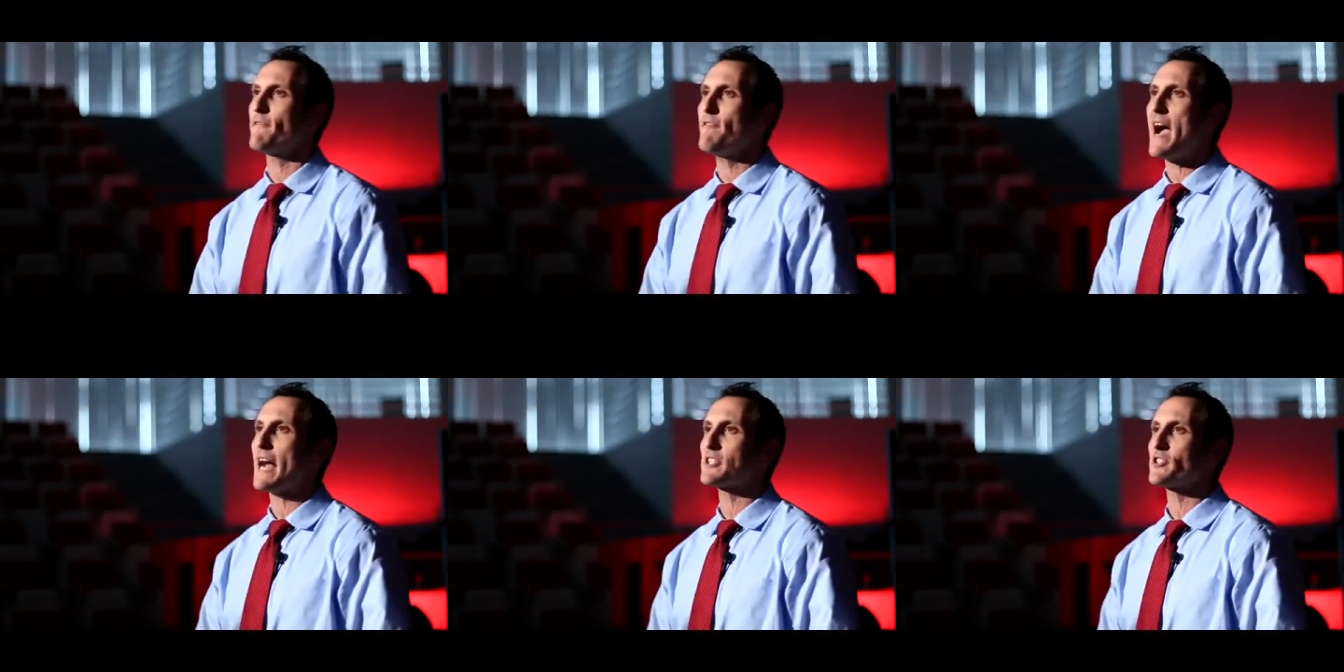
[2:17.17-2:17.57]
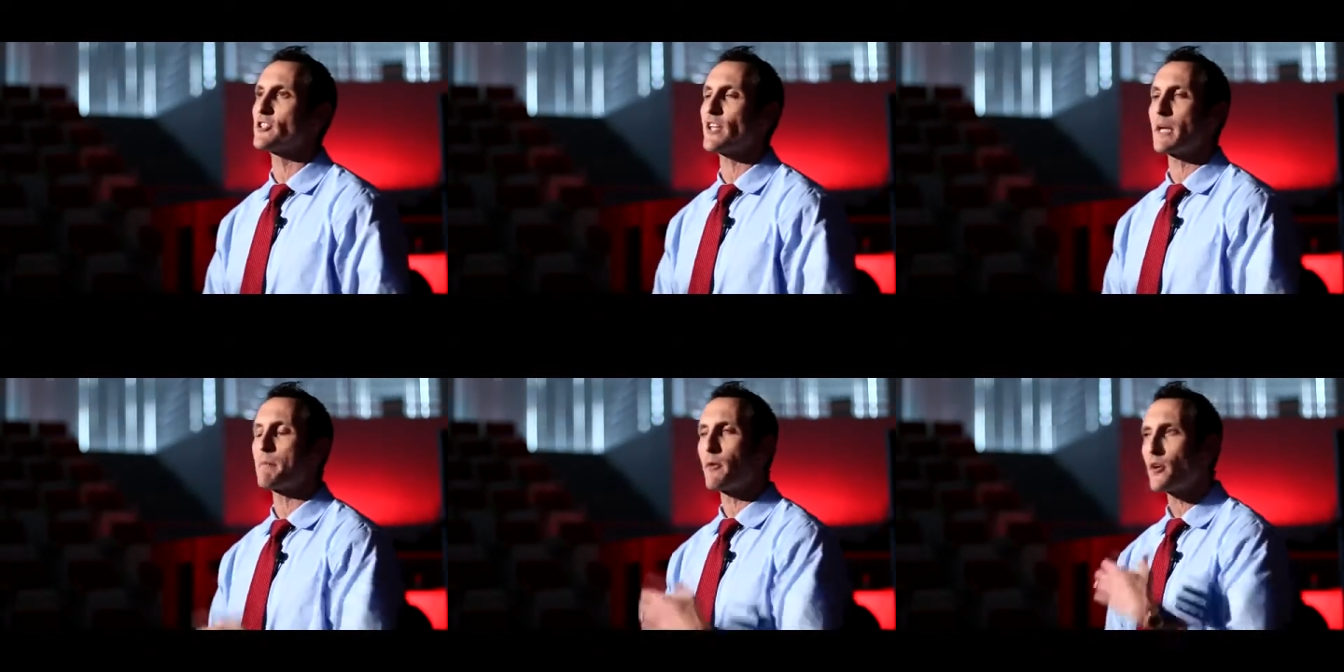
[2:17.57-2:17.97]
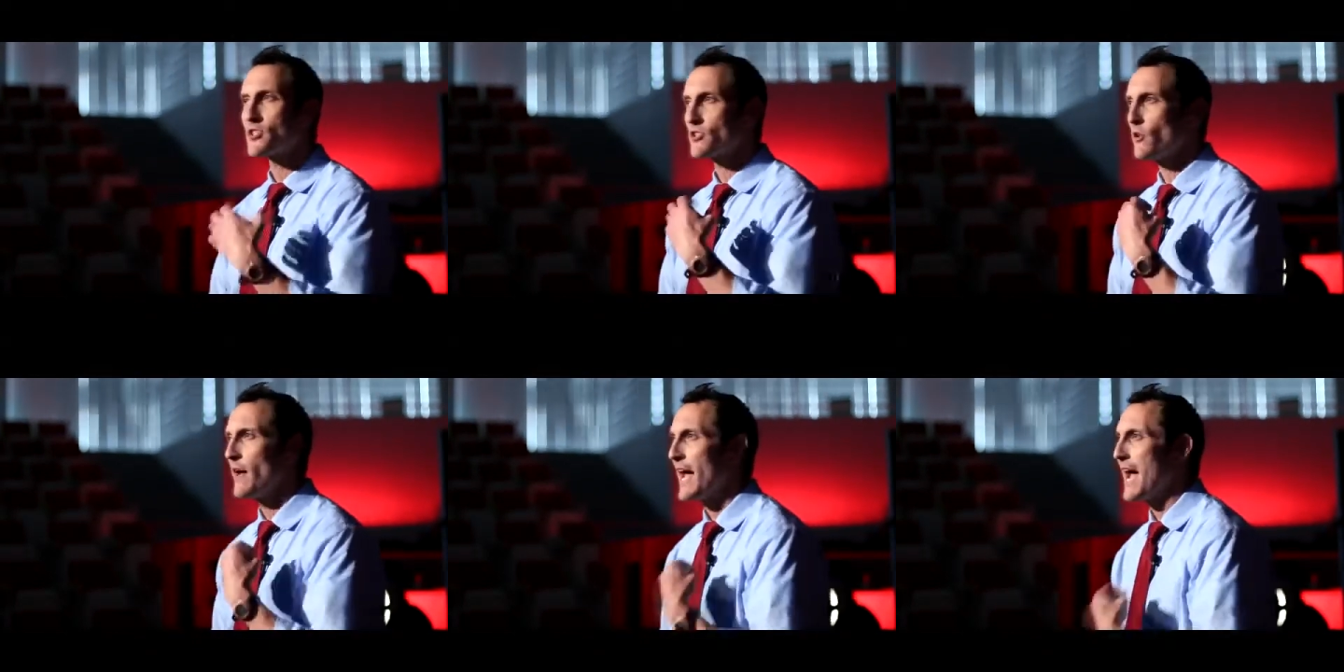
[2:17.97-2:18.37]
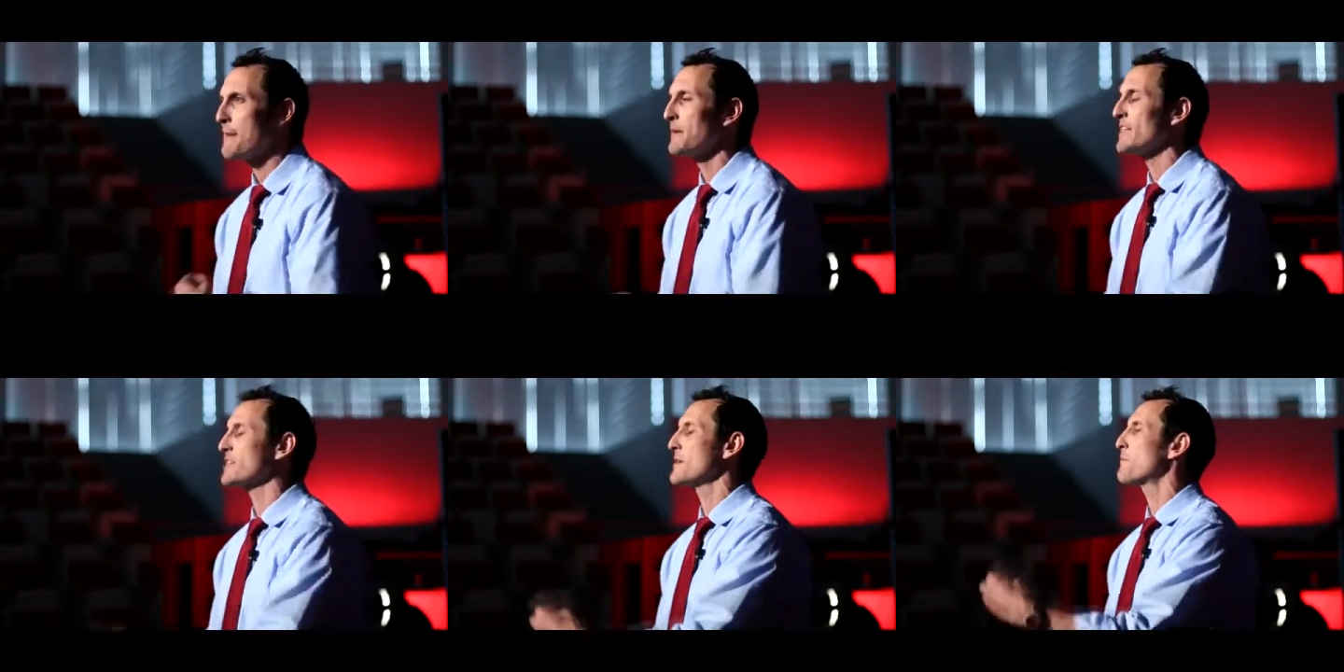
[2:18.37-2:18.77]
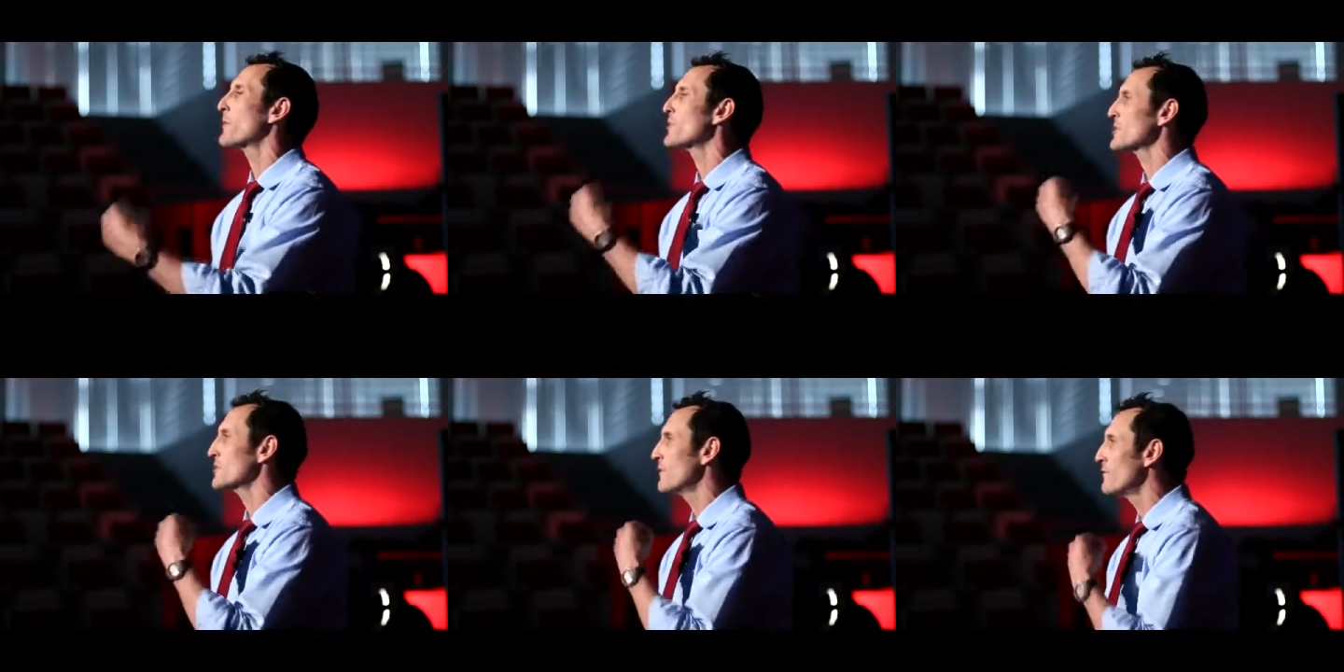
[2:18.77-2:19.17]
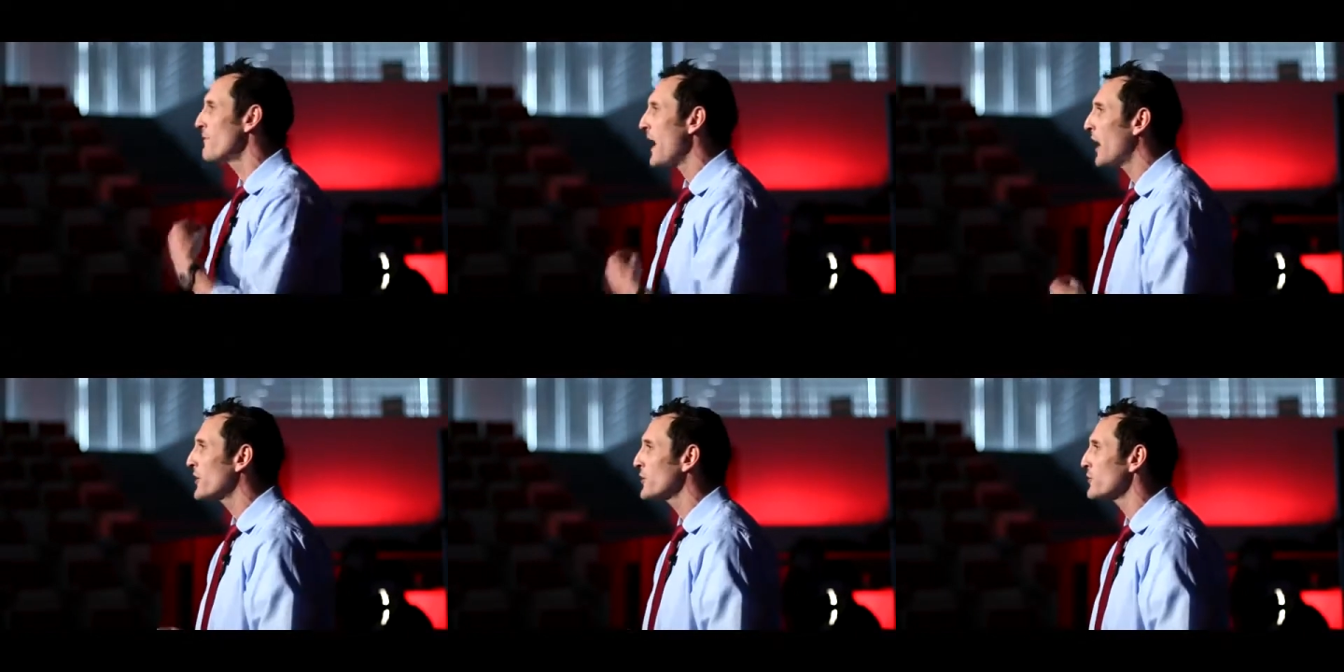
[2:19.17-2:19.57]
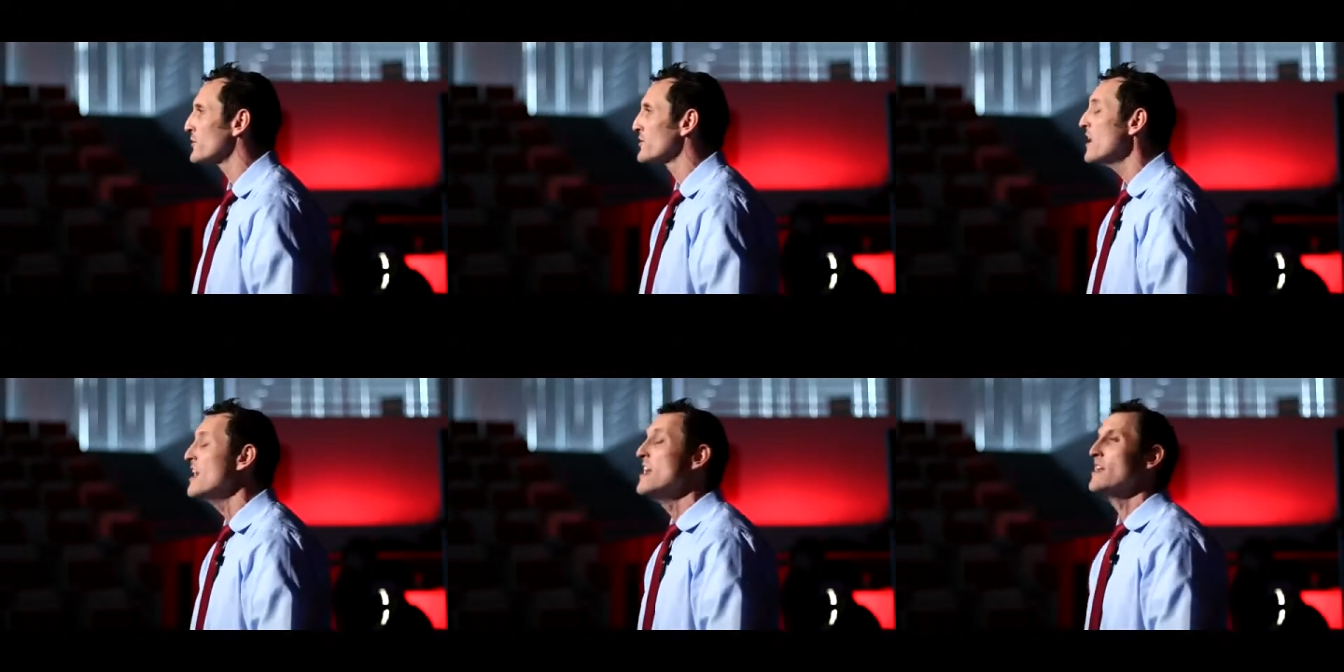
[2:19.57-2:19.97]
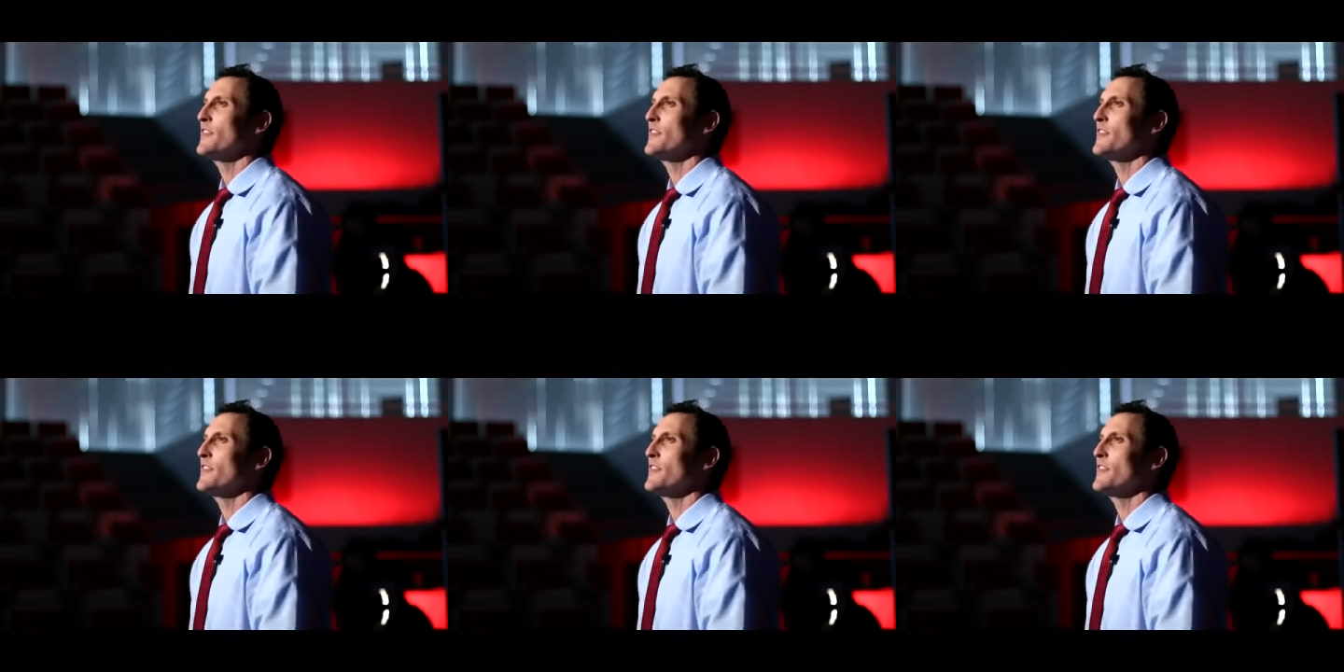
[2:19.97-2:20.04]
factors like personal habits and personal values